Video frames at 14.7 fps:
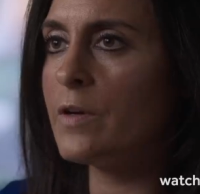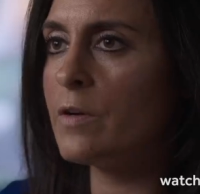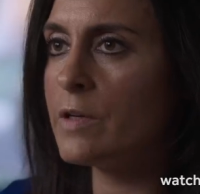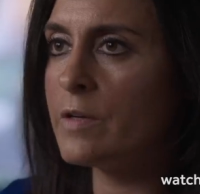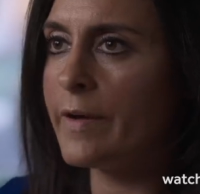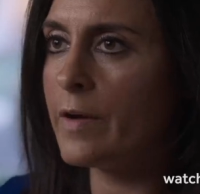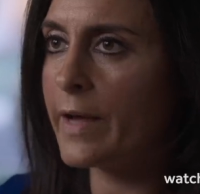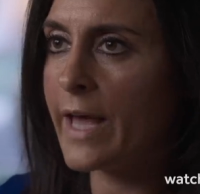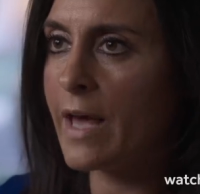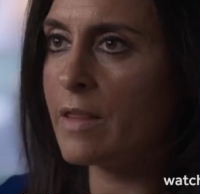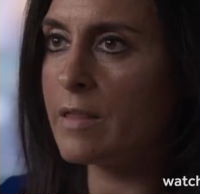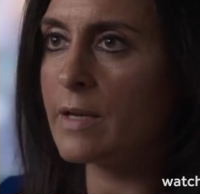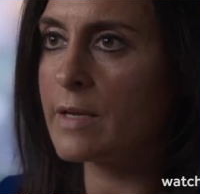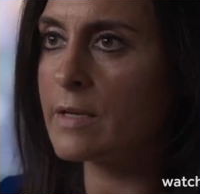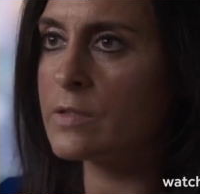you're a devout
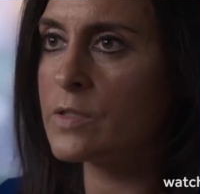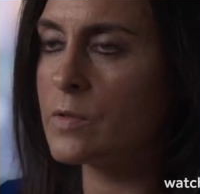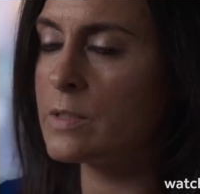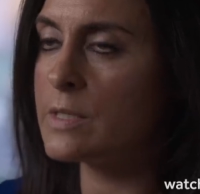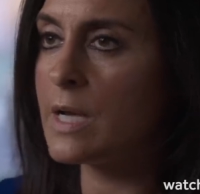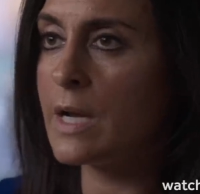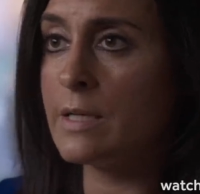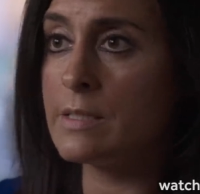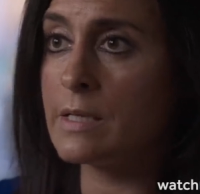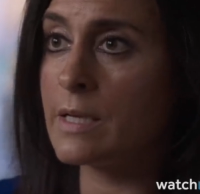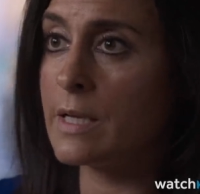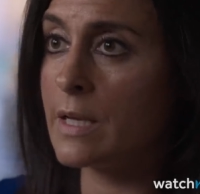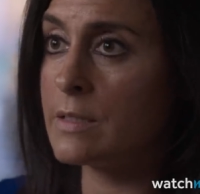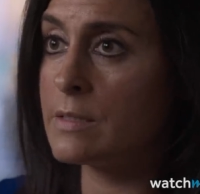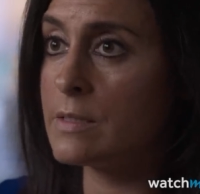Catholic, suicide is
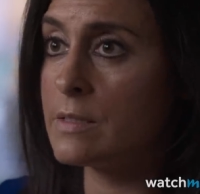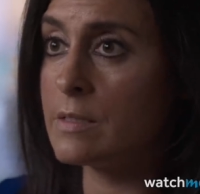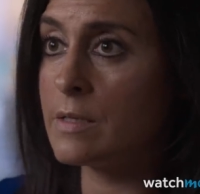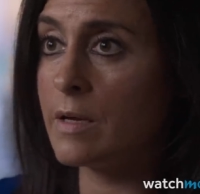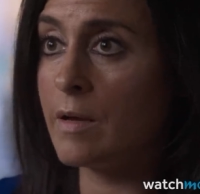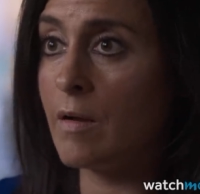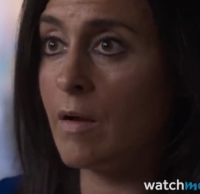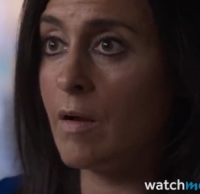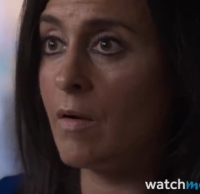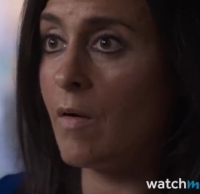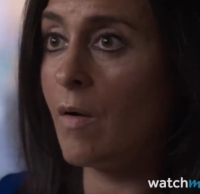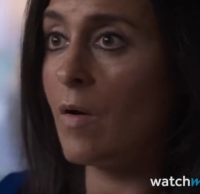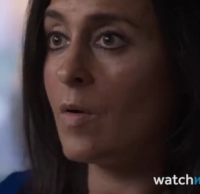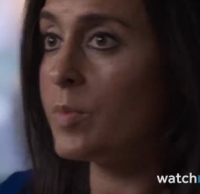against all